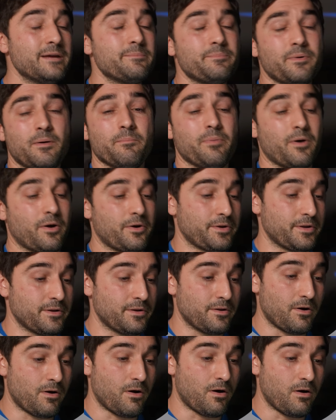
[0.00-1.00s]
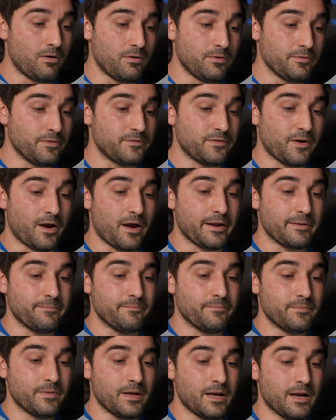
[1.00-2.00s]
get bombarded all the
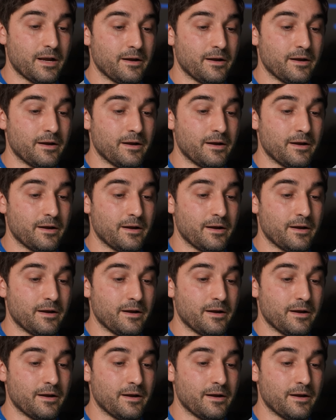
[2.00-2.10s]
time